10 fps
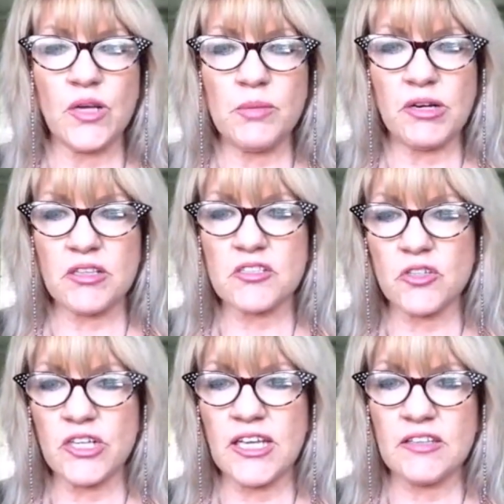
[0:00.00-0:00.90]
anybody
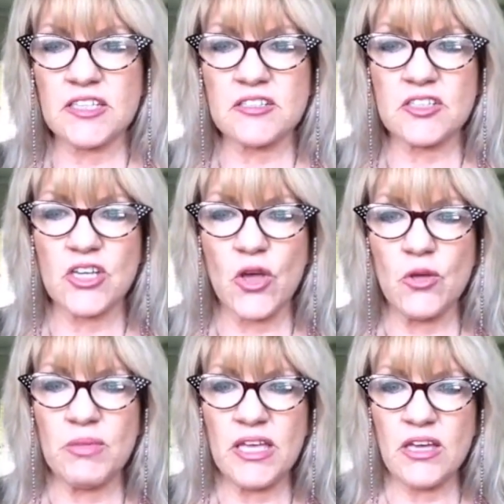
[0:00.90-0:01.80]
that's on here that doesn't
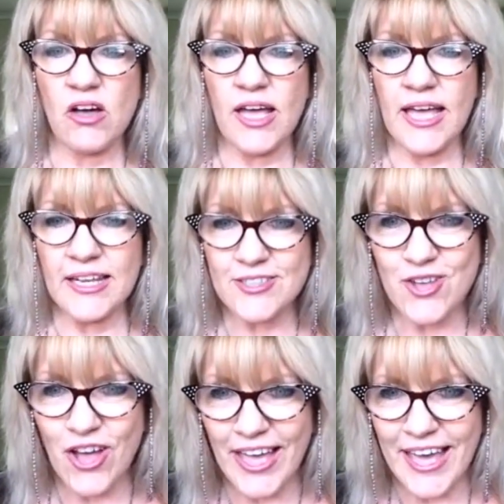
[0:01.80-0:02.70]
know me, hi
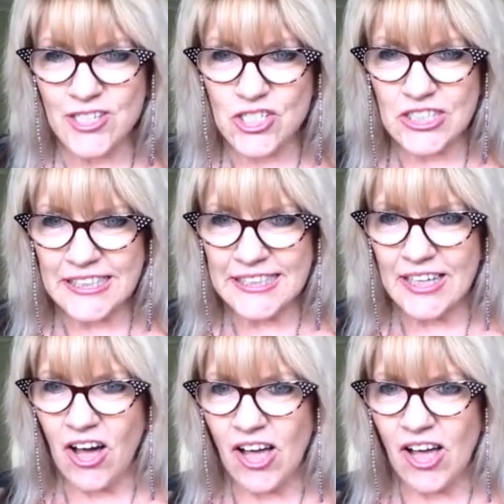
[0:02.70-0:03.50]
Alex, hi Ashley,